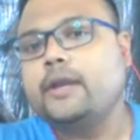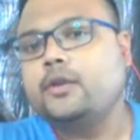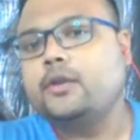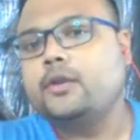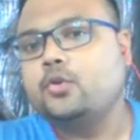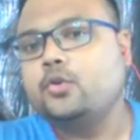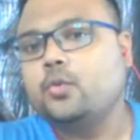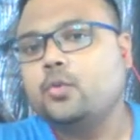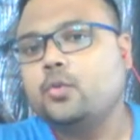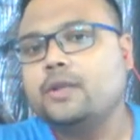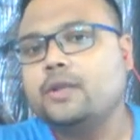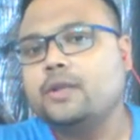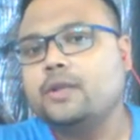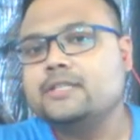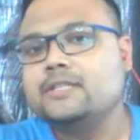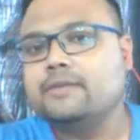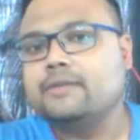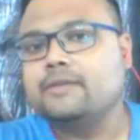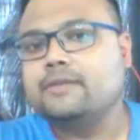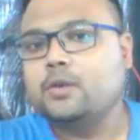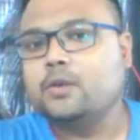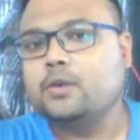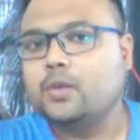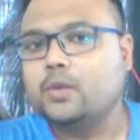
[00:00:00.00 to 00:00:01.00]

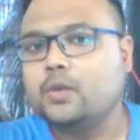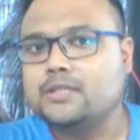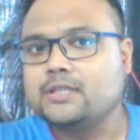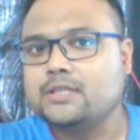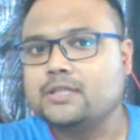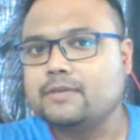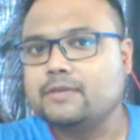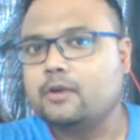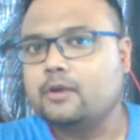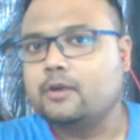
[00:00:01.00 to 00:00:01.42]
1717.